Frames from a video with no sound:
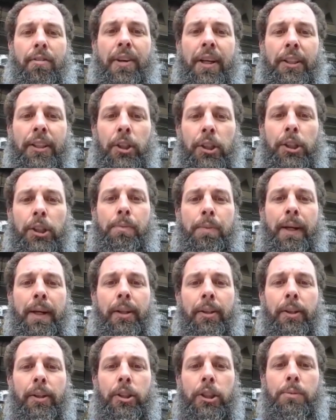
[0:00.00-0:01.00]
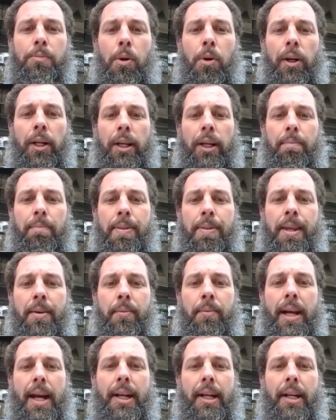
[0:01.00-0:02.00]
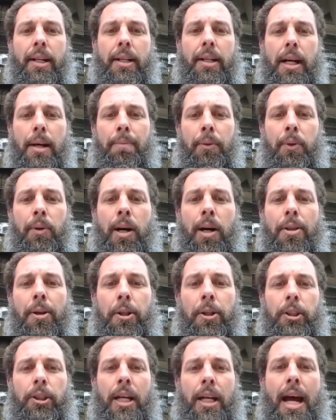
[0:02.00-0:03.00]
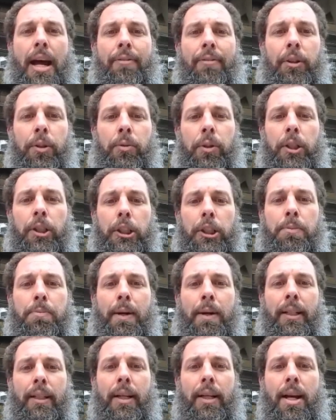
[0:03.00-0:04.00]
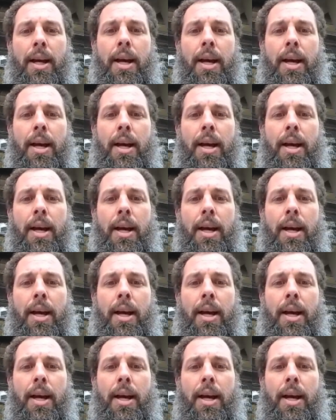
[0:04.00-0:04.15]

featured speaker this morning. We had a couple others afterwards, but